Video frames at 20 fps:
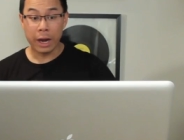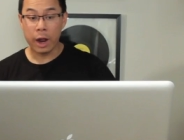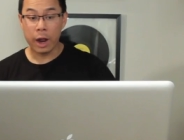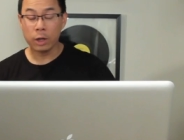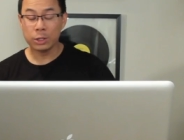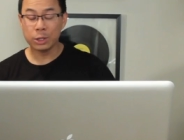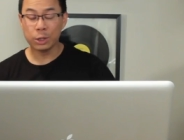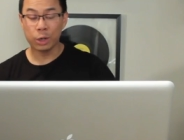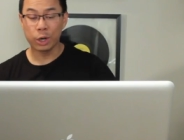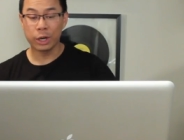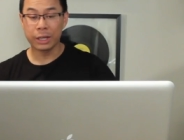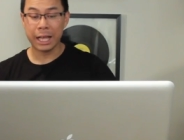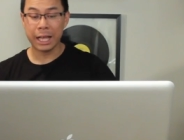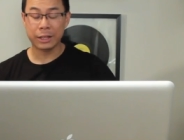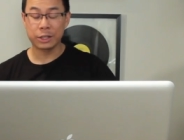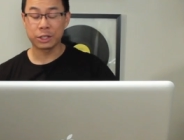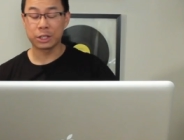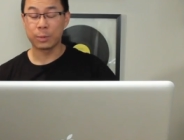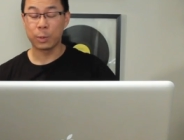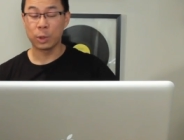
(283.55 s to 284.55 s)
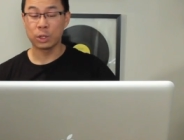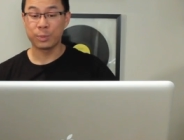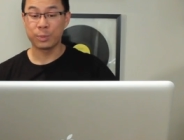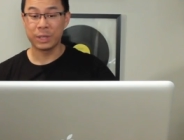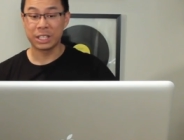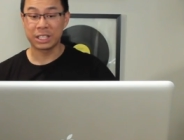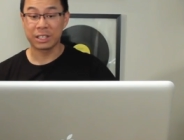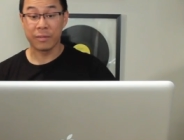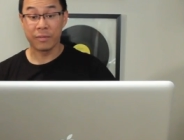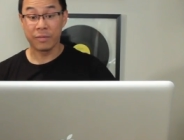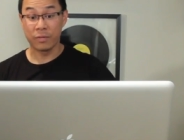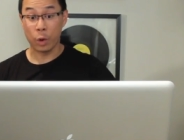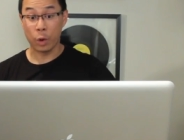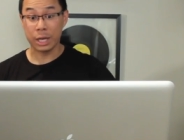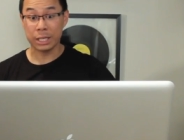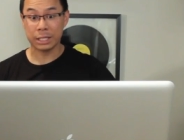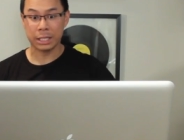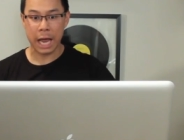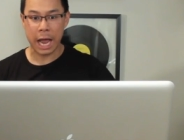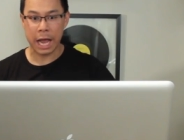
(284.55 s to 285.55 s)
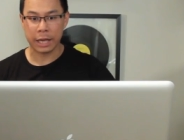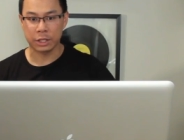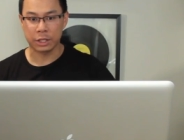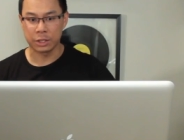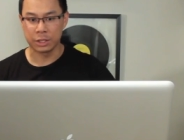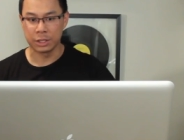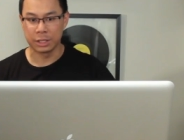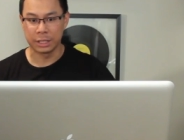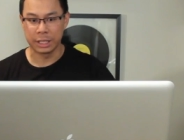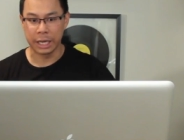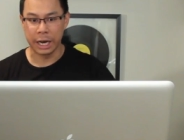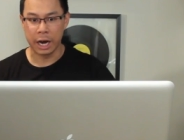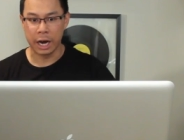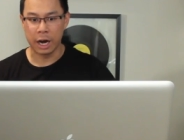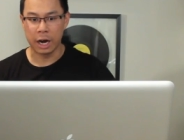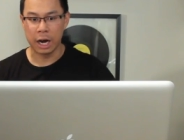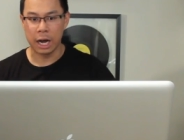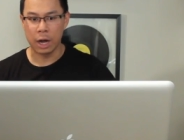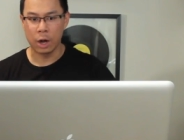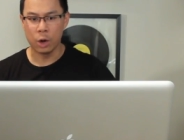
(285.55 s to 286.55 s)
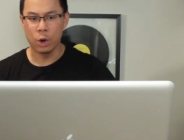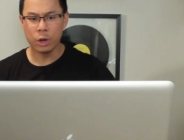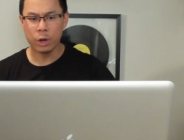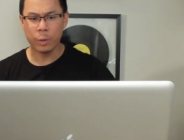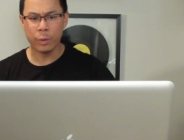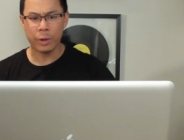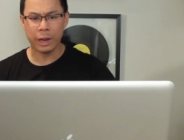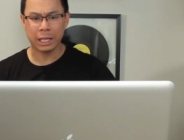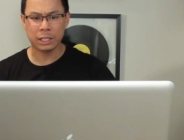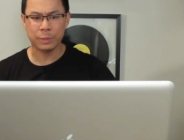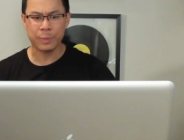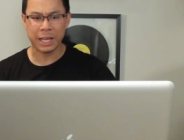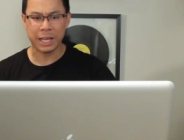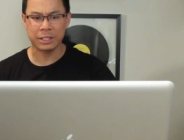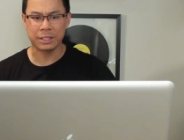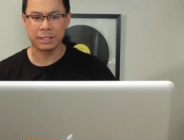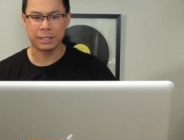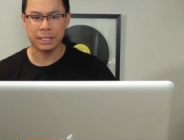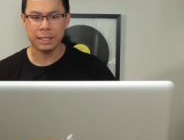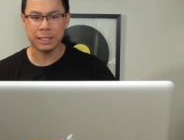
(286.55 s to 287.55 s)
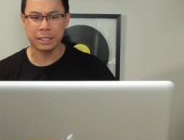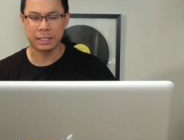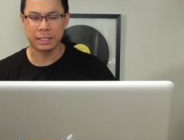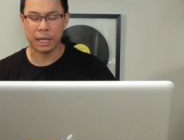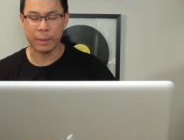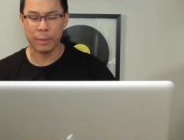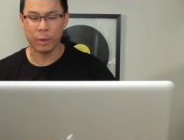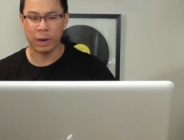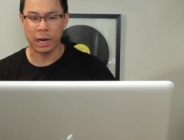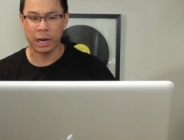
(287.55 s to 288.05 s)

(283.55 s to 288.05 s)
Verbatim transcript: and I also heard that there's supposed to be some voice actors there. Uh, who can we expect to see this time